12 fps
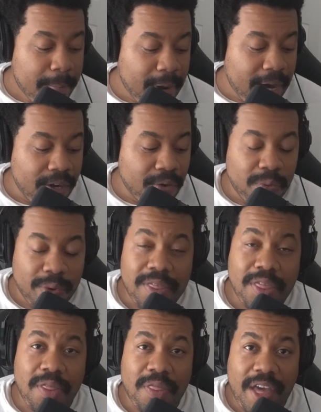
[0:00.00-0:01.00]
But
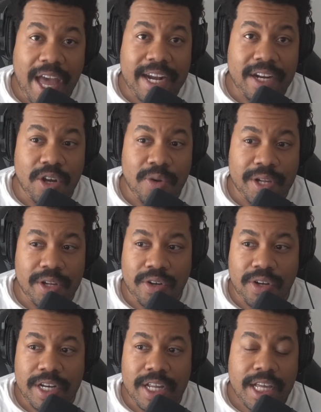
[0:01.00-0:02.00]
with that going
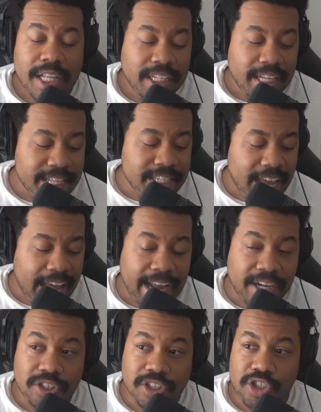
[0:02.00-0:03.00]
on, let's
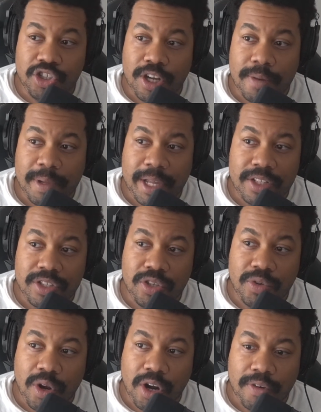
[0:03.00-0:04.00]
actually jump
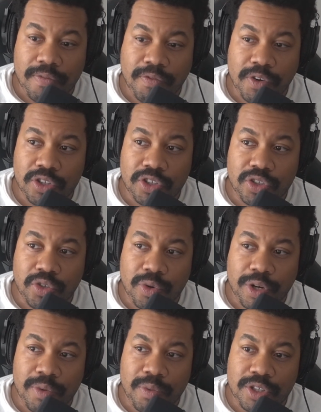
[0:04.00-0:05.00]
into our first
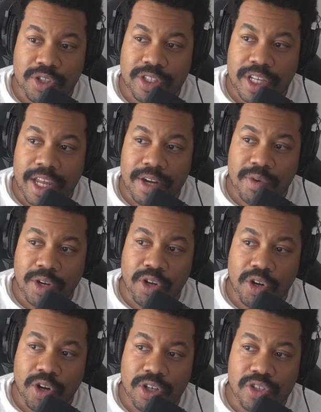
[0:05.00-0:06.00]
story, which is in
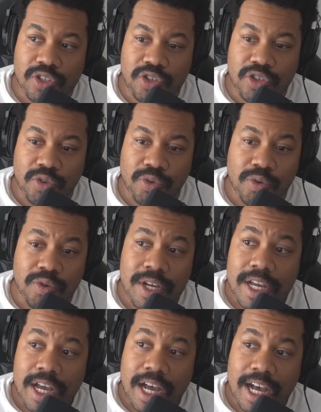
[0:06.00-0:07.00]
regards to
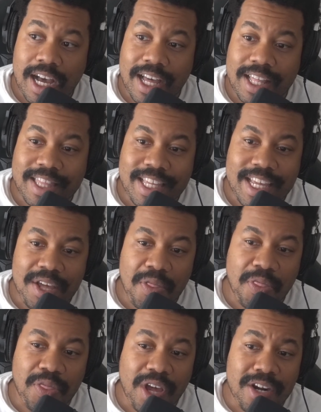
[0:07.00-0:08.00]
the
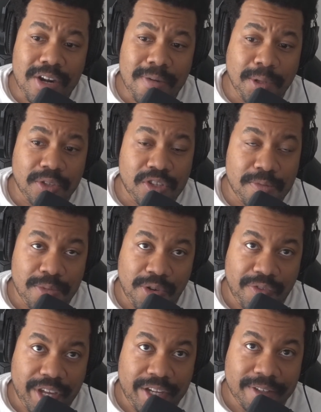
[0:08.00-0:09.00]
Thunderbolts movie.